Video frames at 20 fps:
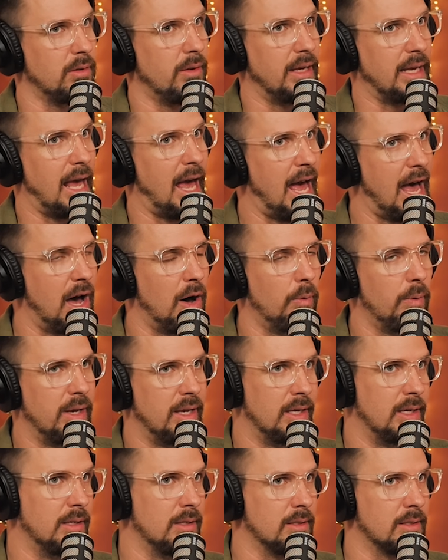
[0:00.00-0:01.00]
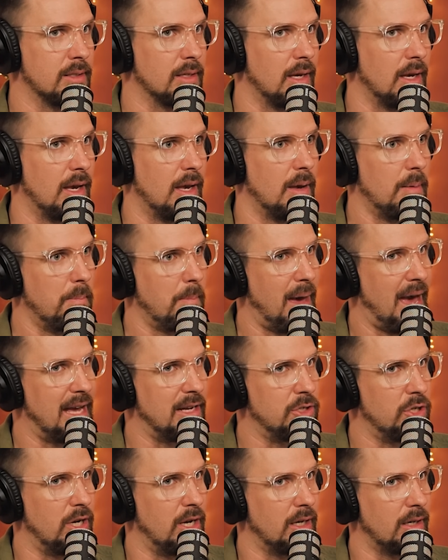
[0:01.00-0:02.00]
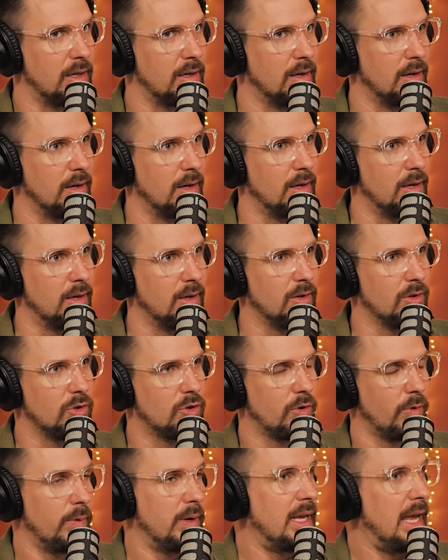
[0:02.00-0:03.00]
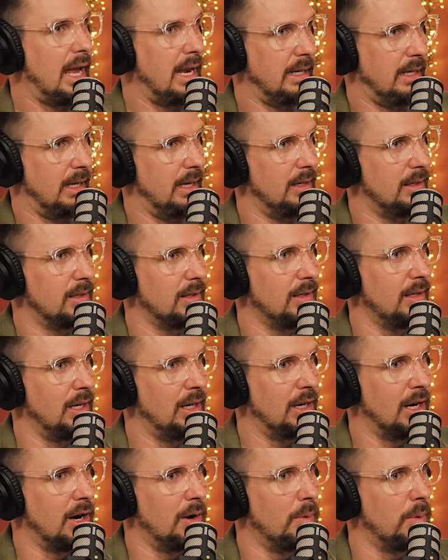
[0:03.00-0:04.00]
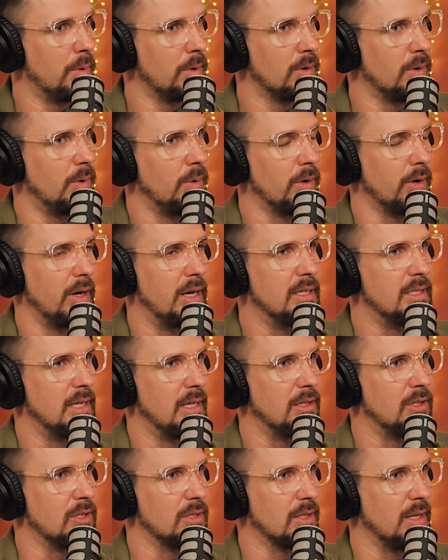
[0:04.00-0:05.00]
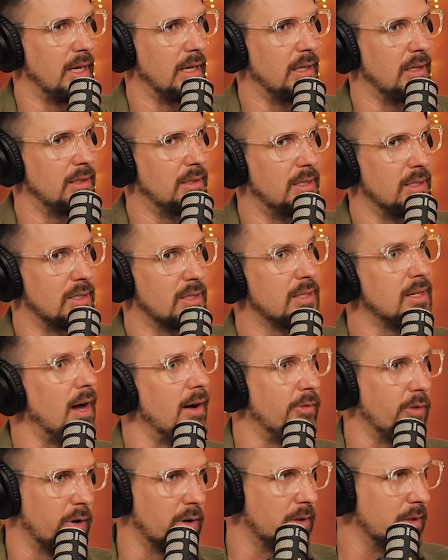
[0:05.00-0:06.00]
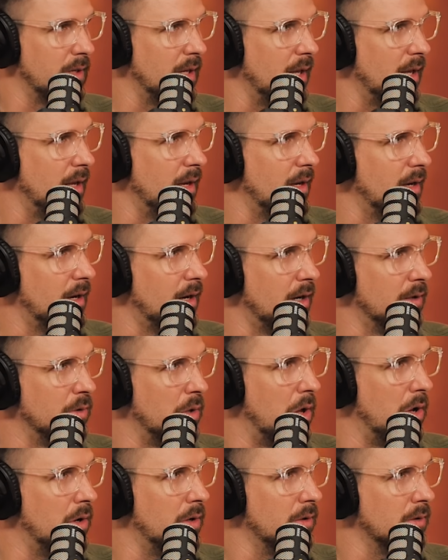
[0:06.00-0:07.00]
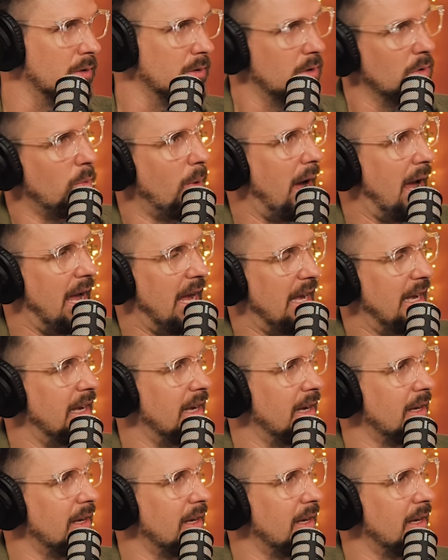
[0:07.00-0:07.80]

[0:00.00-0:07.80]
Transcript: to how is magic created, or is it just discovered along the way?